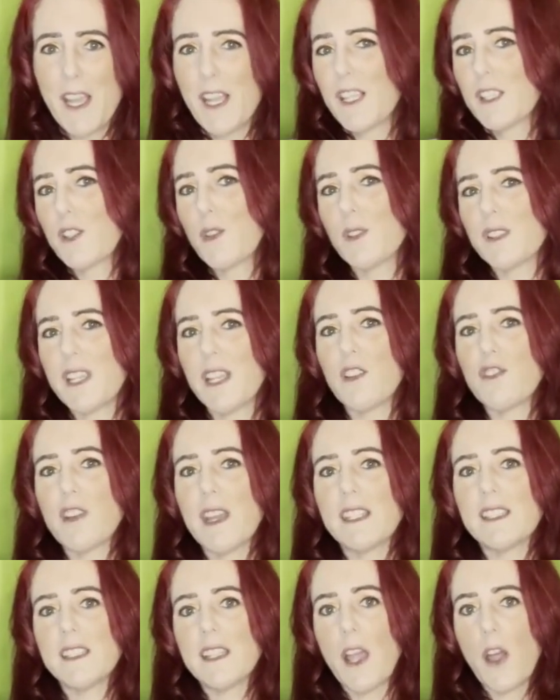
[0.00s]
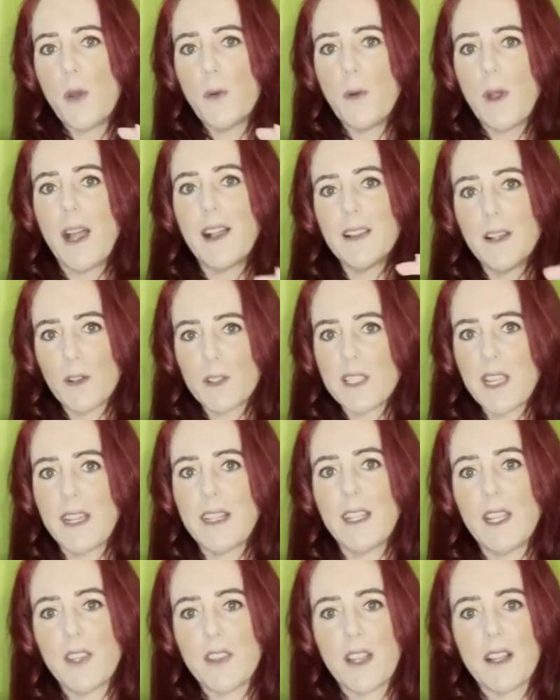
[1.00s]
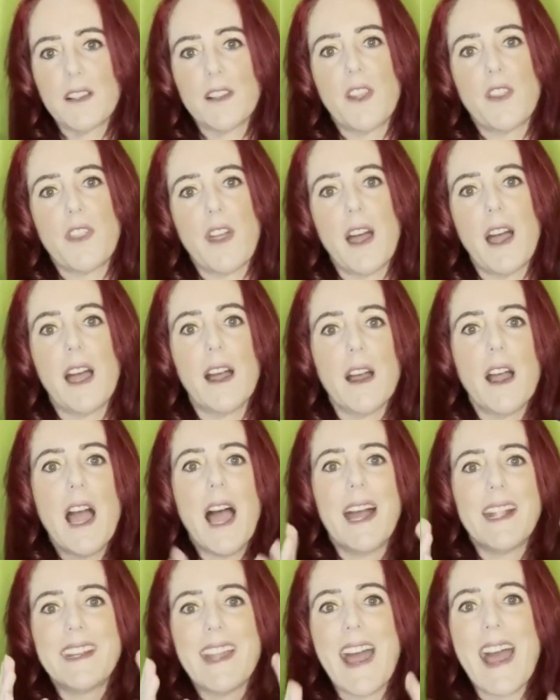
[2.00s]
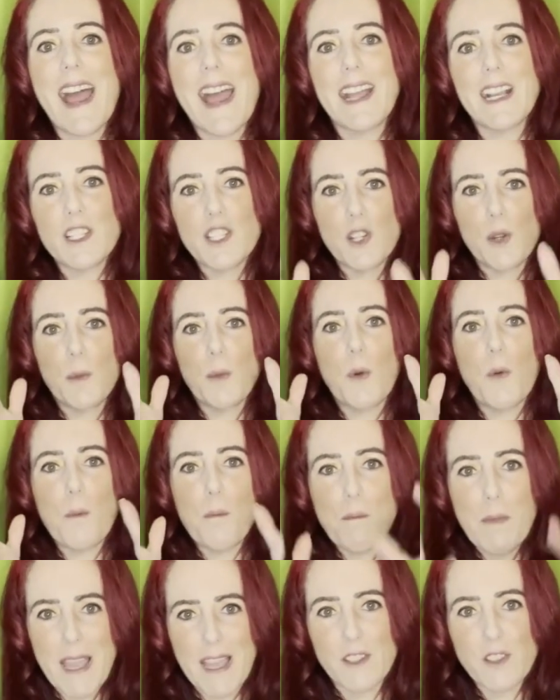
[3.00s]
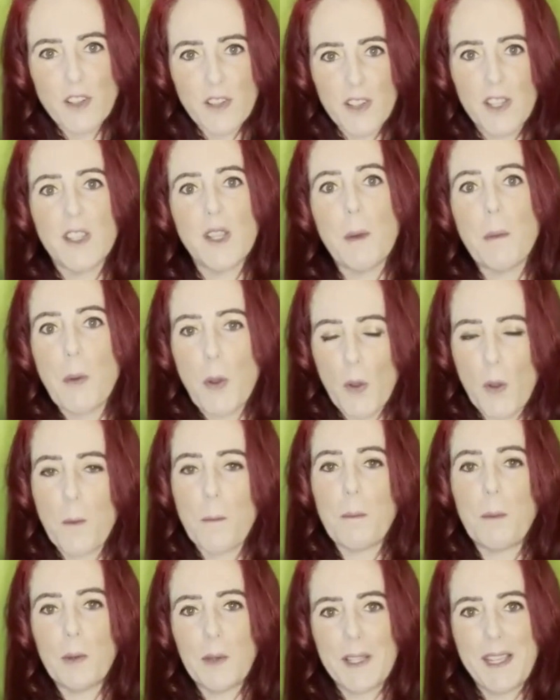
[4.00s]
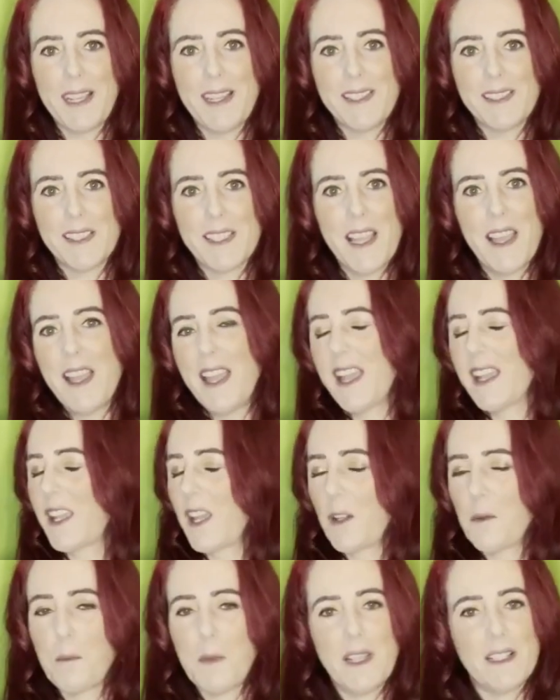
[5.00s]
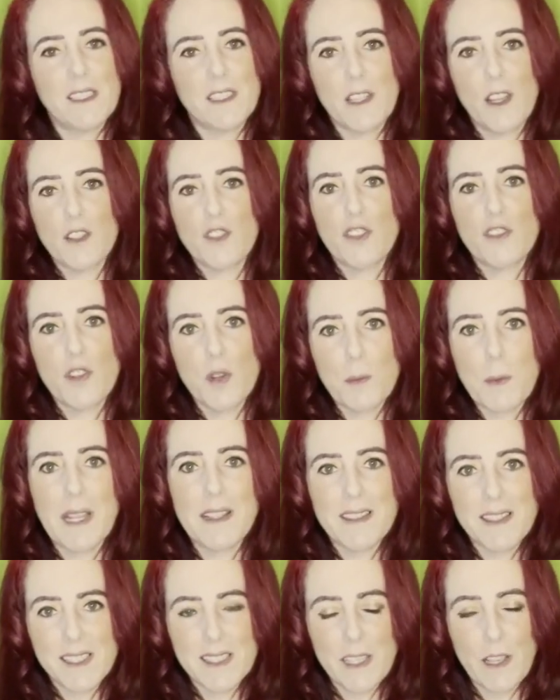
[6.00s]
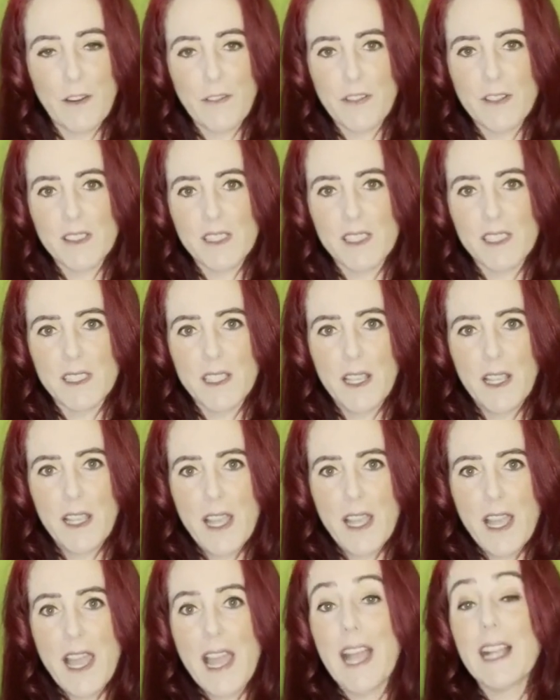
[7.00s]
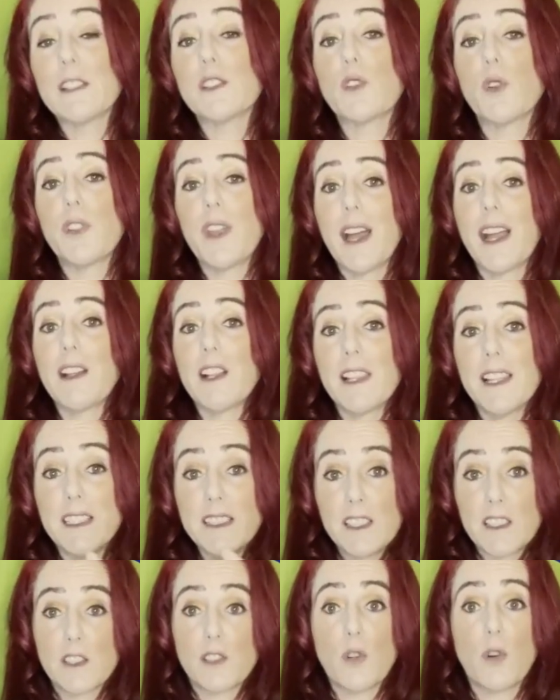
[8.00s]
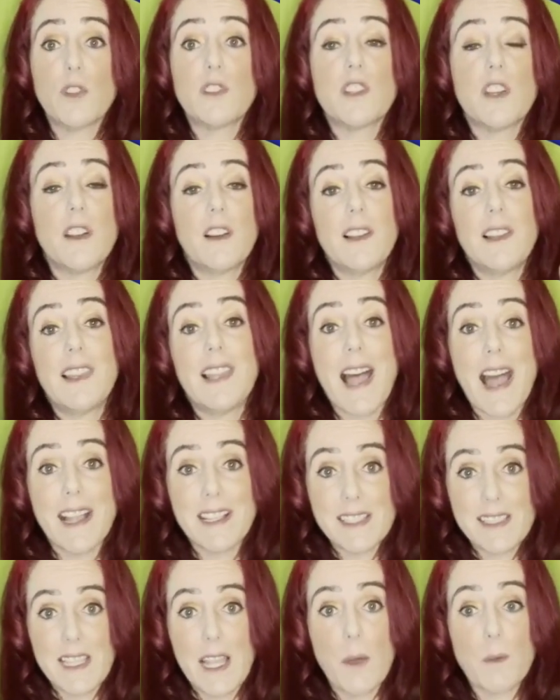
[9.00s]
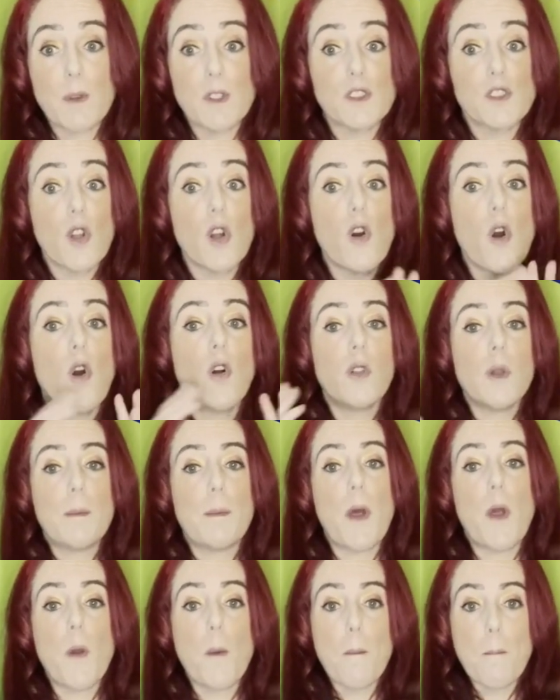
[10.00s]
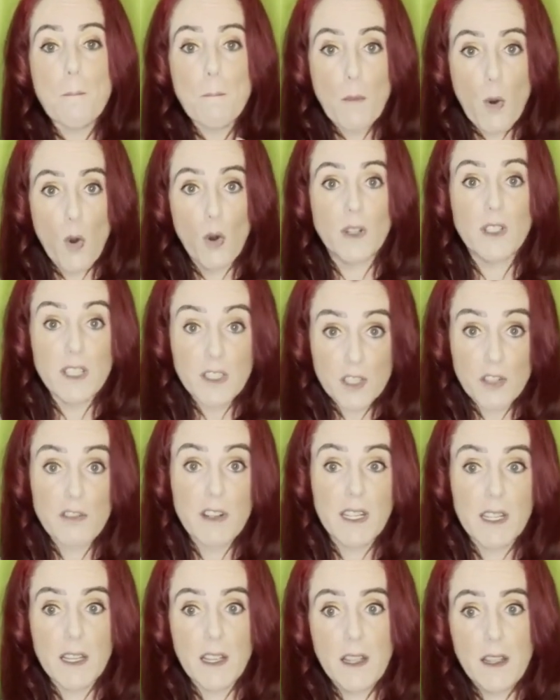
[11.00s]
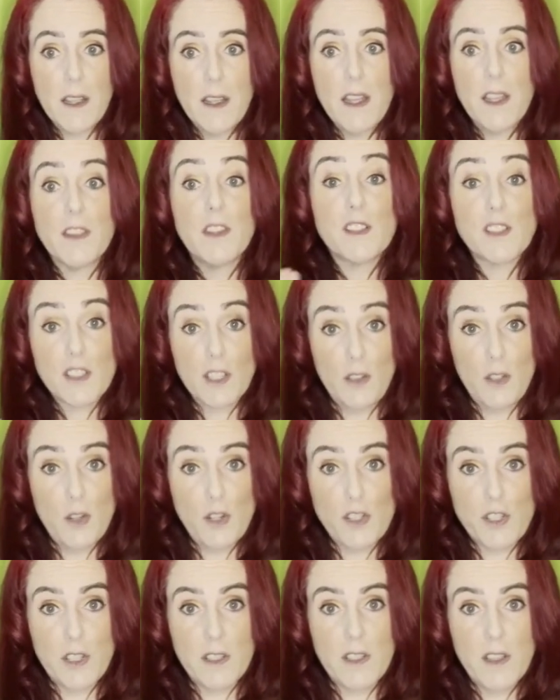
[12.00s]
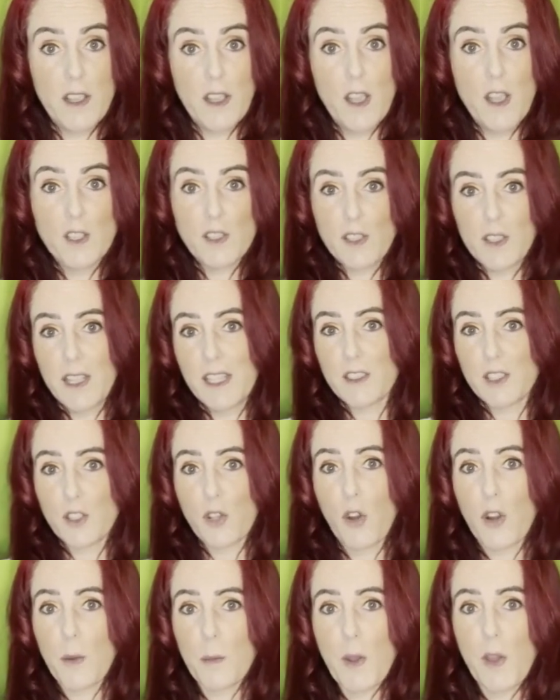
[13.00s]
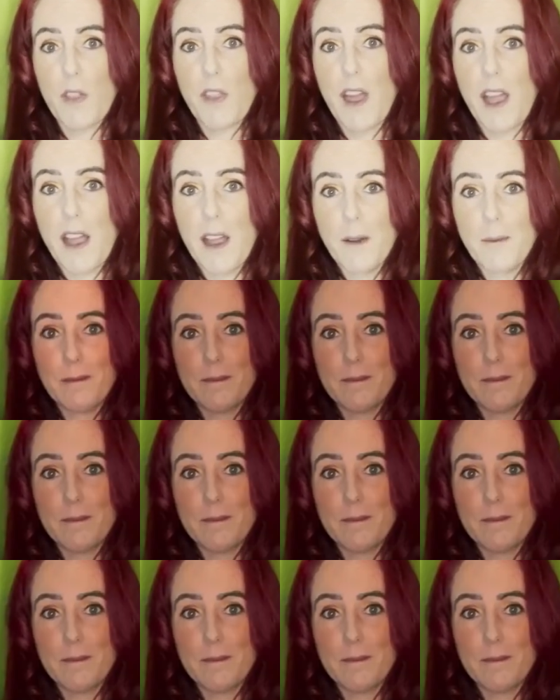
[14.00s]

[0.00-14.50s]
So it's interesting how a little tiny thing like that, an actionable measure that they put in place, can make such a tremendous difference. And so that leads us on to our last step, which is all about monitoring the solution. So let's talk about that.